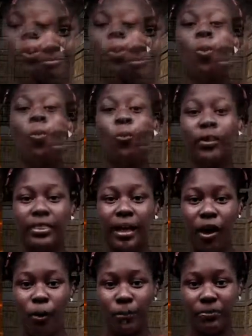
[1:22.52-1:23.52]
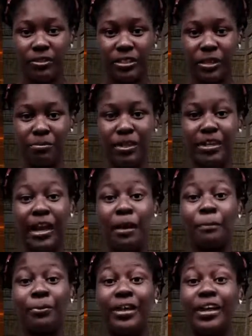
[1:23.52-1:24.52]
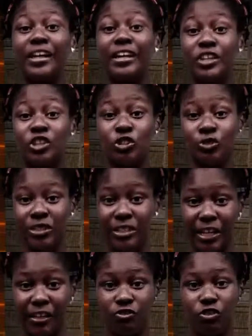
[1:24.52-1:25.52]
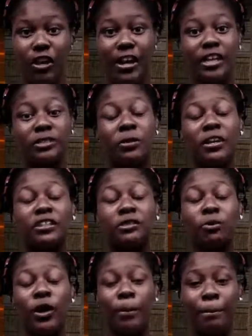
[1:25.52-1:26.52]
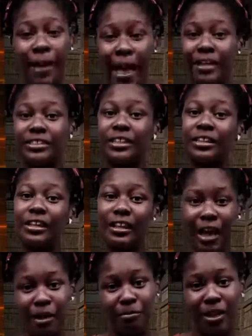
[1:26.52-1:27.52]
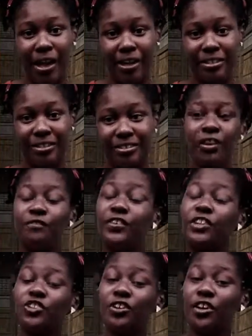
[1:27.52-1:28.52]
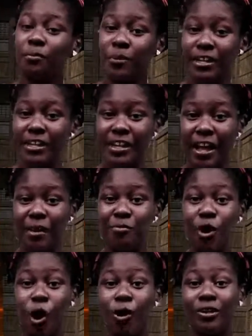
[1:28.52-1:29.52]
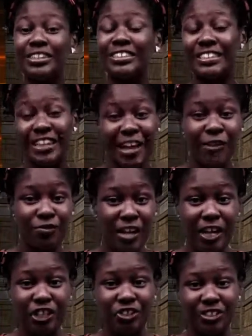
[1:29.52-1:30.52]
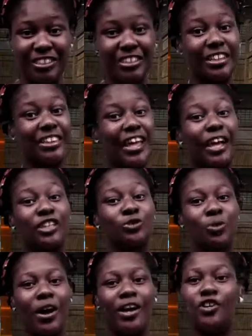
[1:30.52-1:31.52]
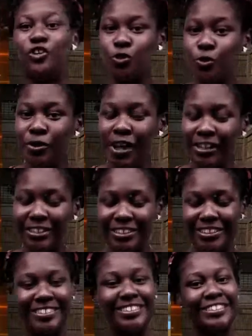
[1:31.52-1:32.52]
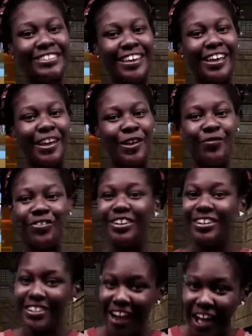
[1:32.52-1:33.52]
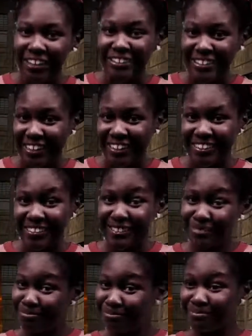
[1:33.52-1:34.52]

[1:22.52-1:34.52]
With the help of Steam, the game Playing History Slave Trade has made its way back to the limelight. Featuring a mini game called Slave Tetris. That's right, you guessed it, slave, not slates.